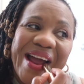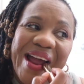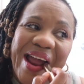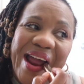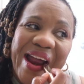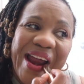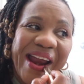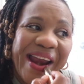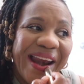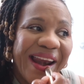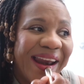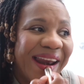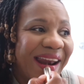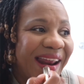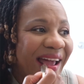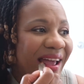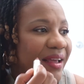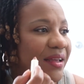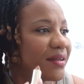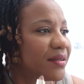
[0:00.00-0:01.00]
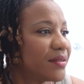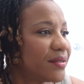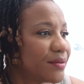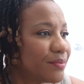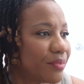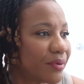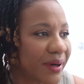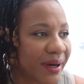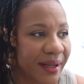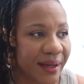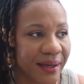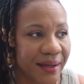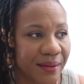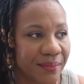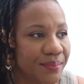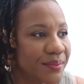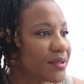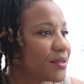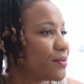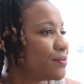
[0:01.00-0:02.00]
I'm really not into bright
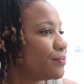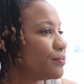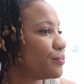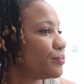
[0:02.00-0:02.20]
lips,